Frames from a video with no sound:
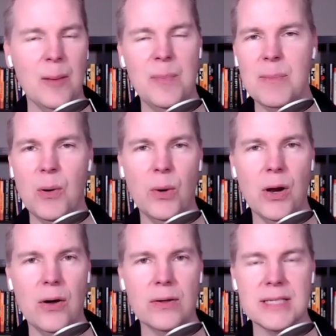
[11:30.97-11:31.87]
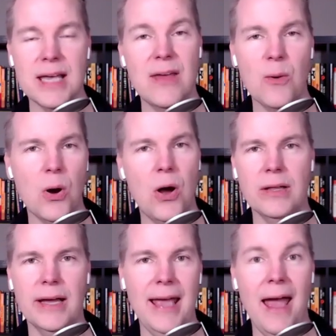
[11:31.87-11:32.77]
People would all say they were
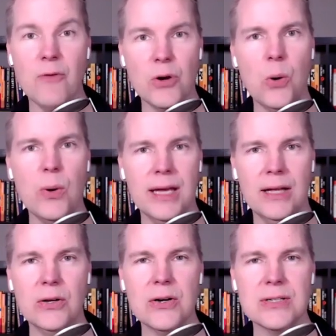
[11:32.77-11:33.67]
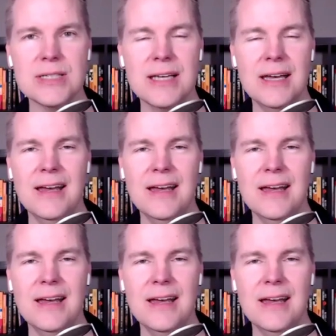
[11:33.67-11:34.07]
all like Evernote killers.